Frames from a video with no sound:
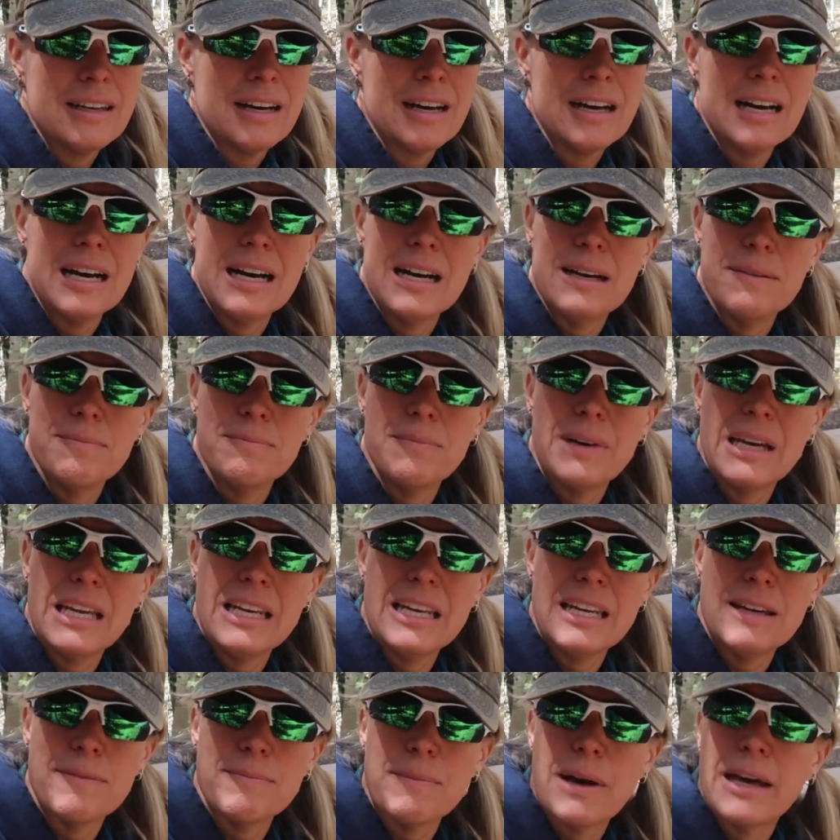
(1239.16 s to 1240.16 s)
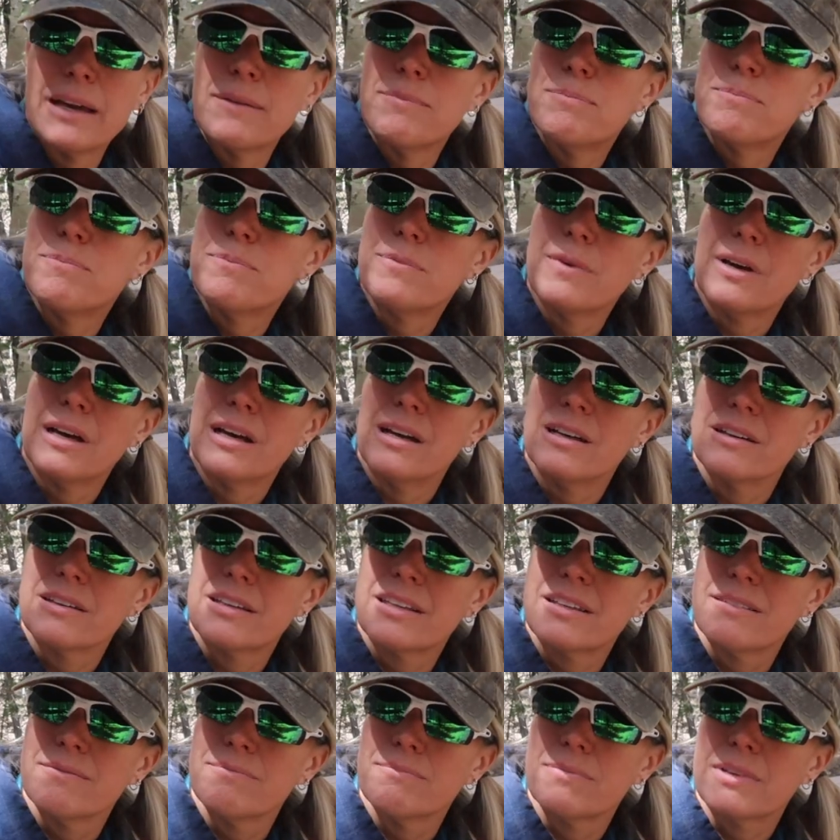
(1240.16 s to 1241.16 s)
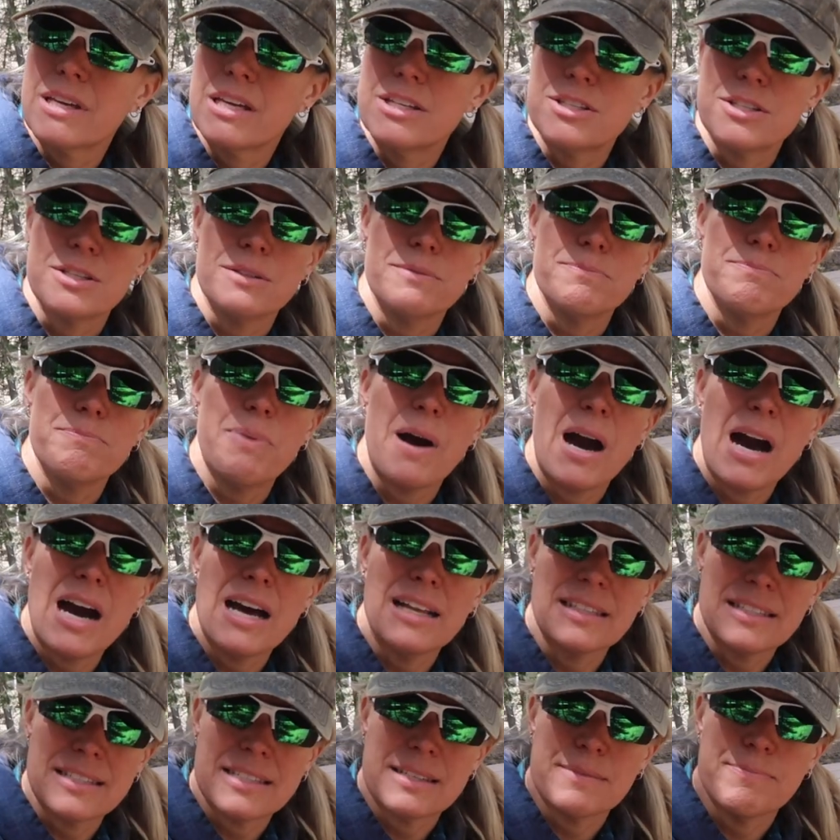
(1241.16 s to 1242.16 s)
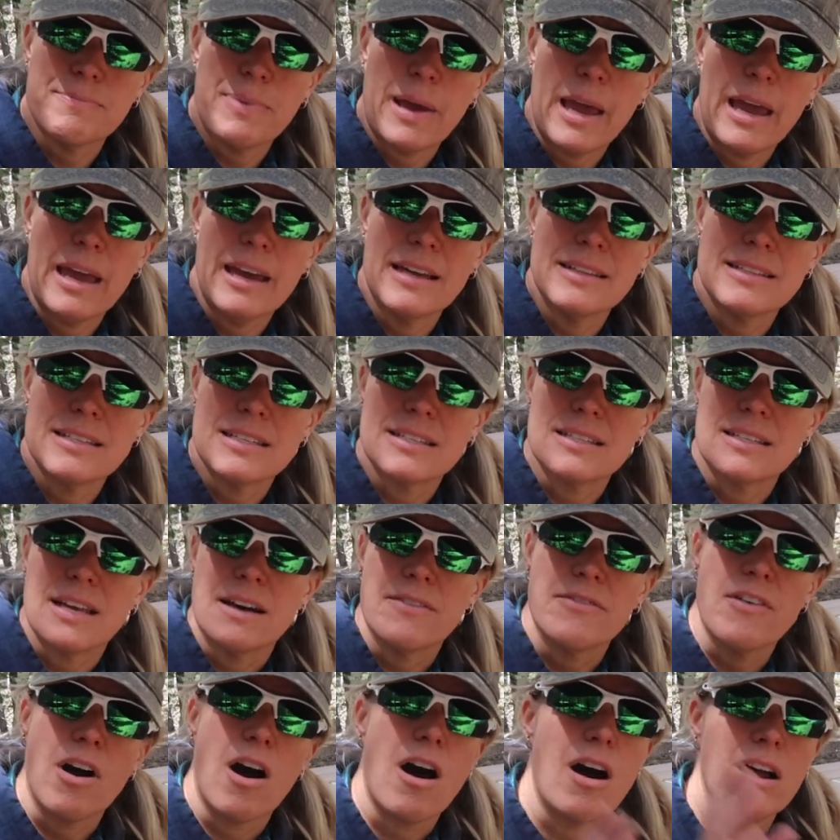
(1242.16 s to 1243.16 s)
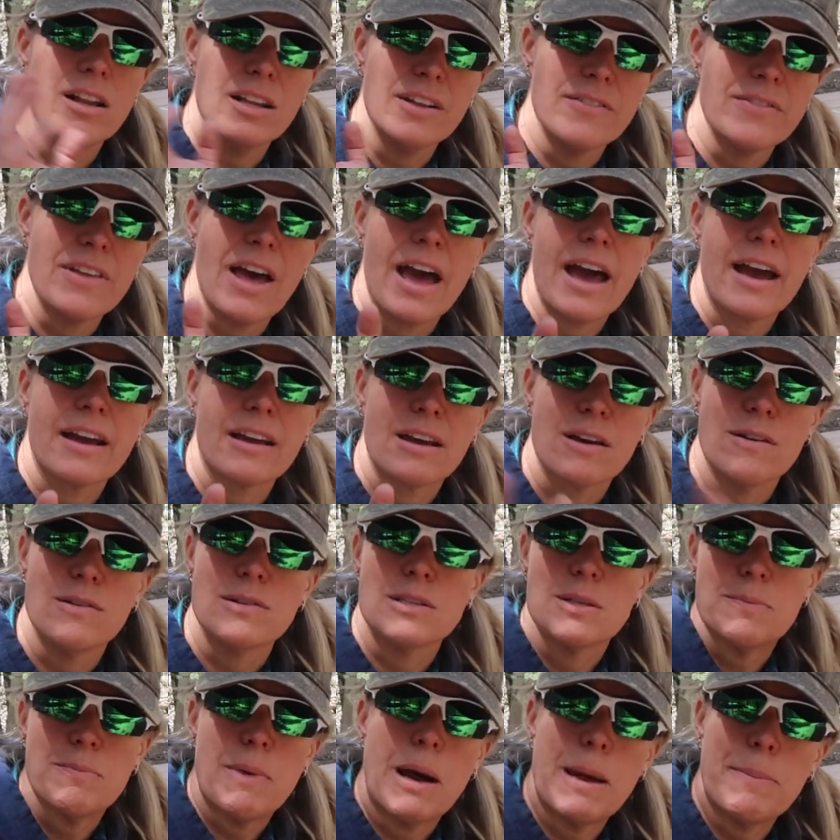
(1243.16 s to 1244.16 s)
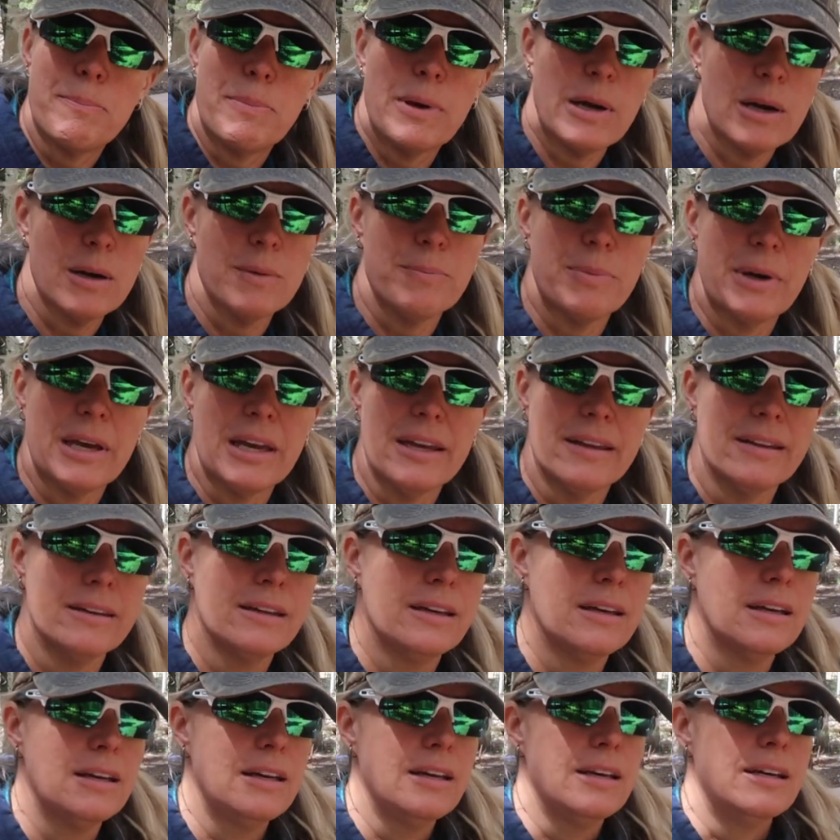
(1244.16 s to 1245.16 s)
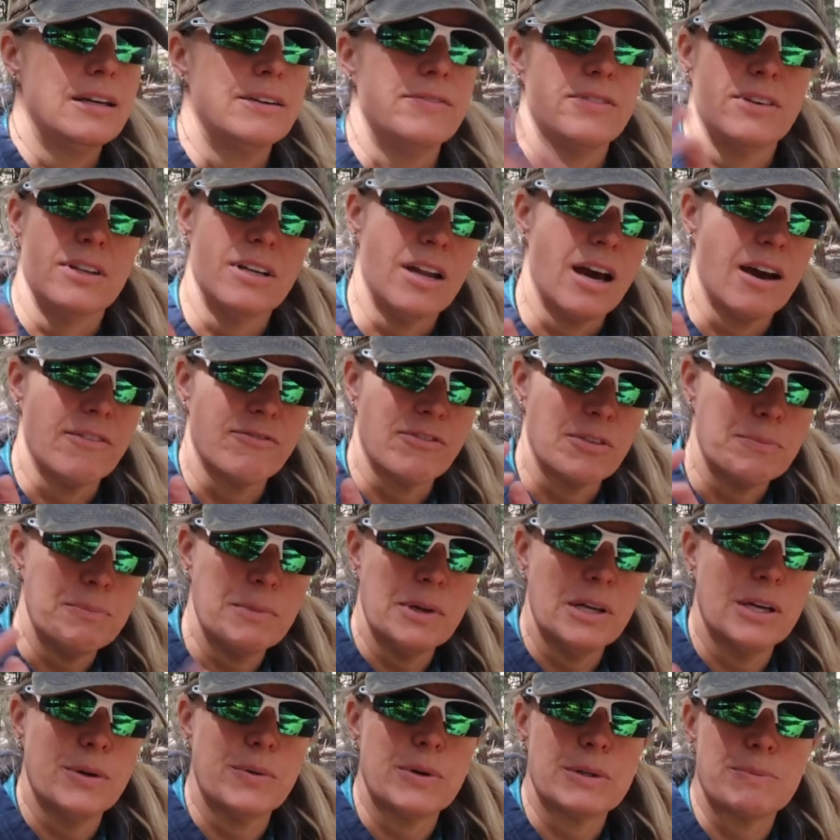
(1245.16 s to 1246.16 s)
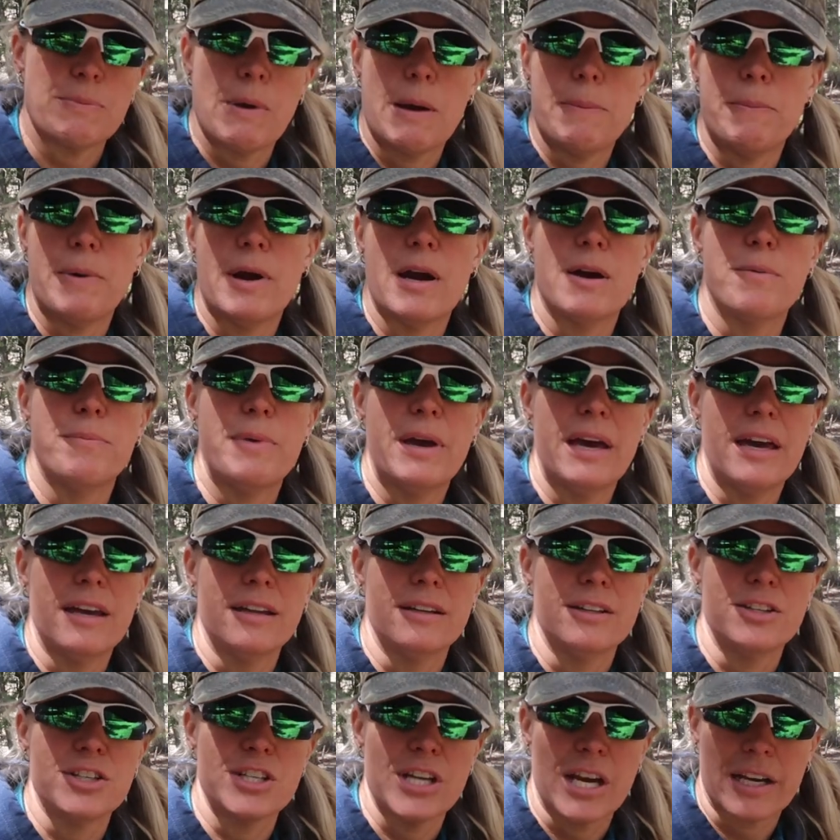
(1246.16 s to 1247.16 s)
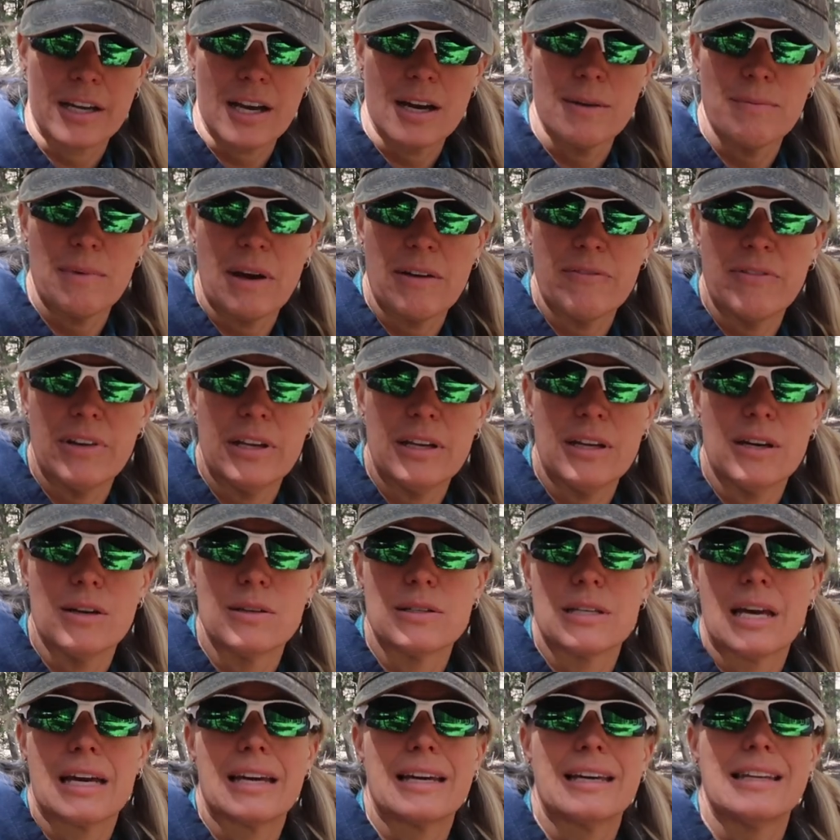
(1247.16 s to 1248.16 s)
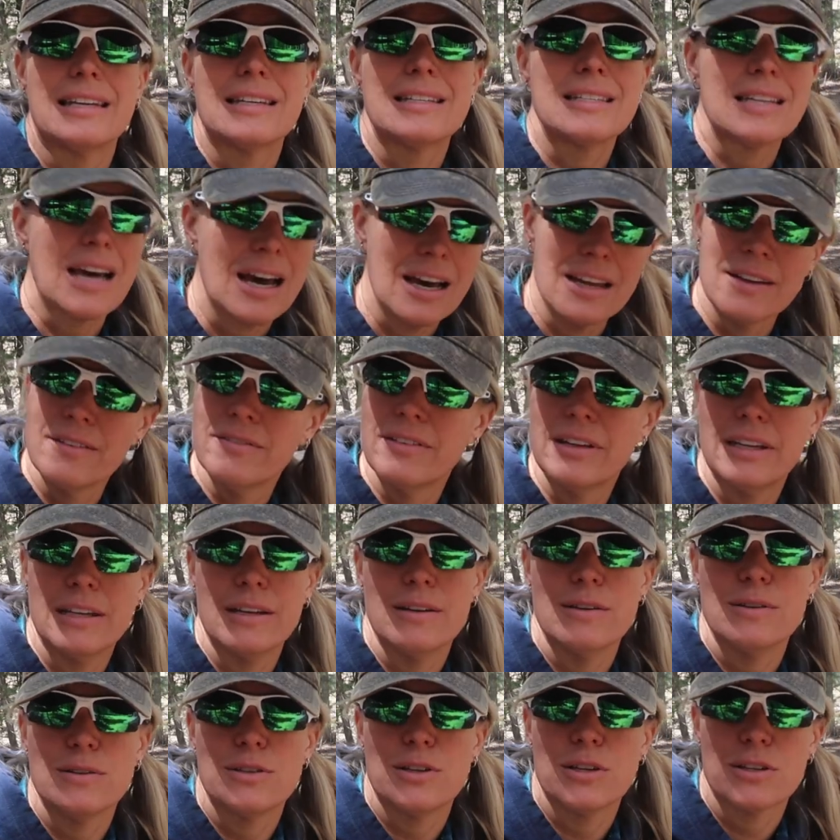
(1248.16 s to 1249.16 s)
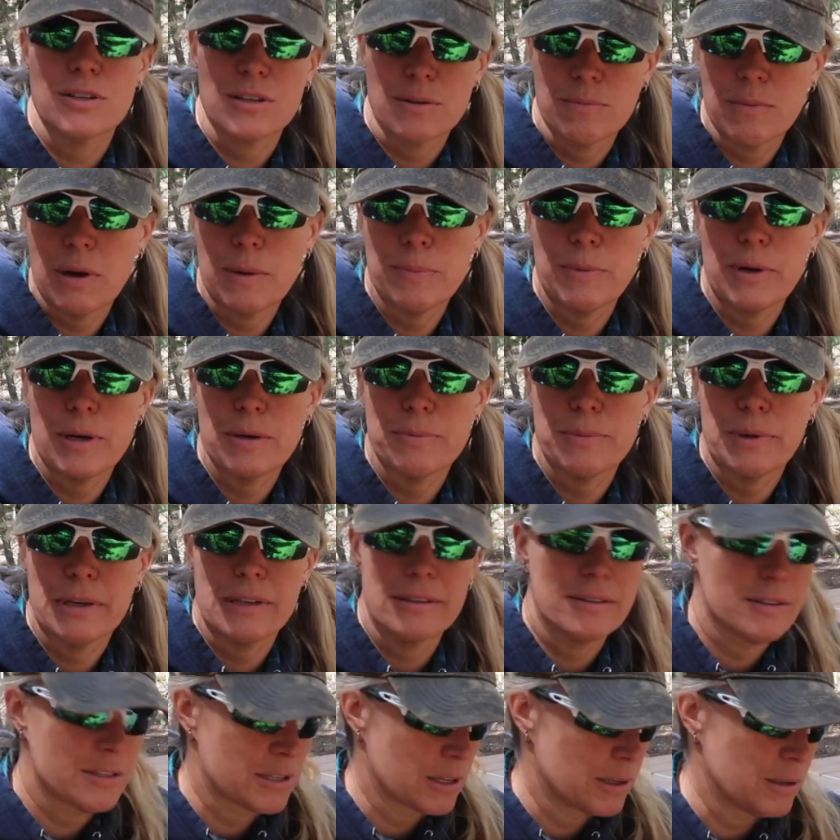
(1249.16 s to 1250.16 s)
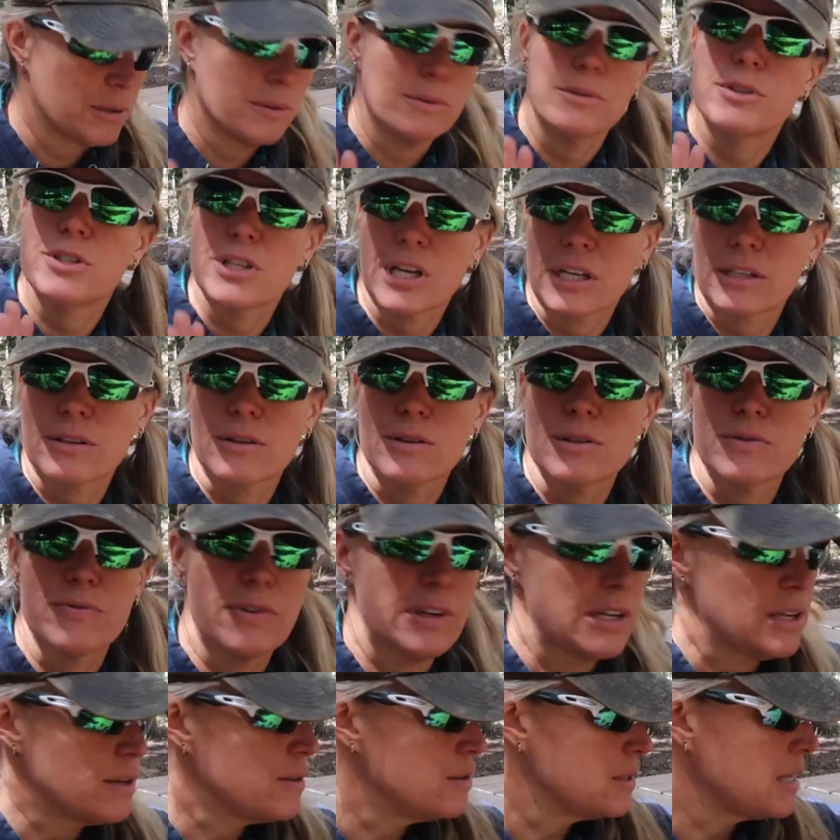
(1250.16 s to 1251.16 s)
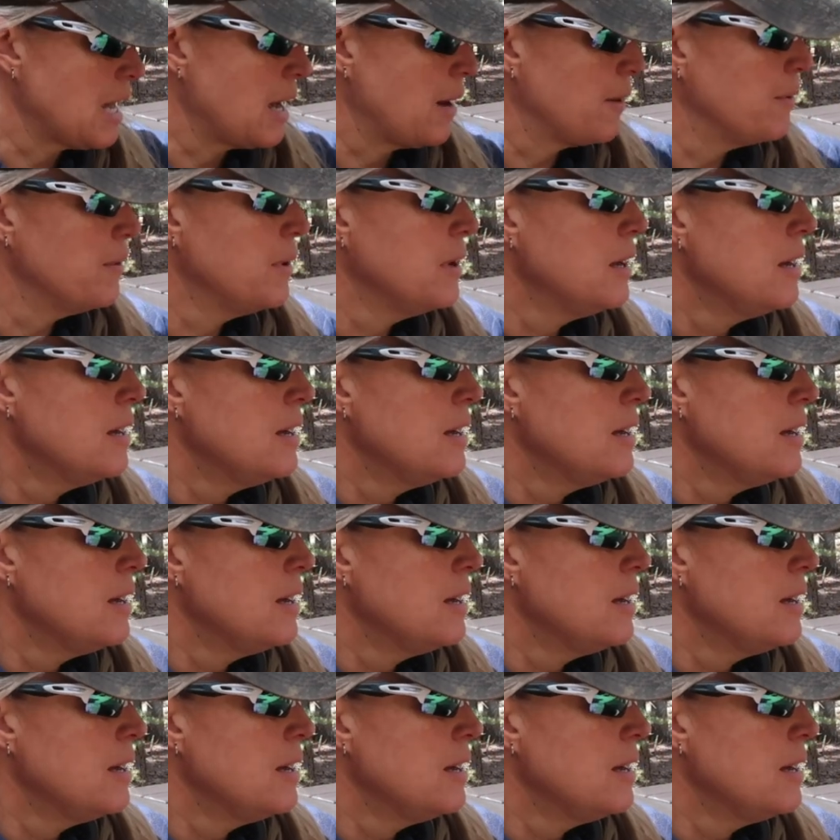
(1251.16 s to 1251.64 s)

any of my kitchen pots and pans and stuff. All of that goes in my bear bin. If you're not familiar with my bear bin, check out my videos. I got a ton of videos just on my bear bin, so check those videos out.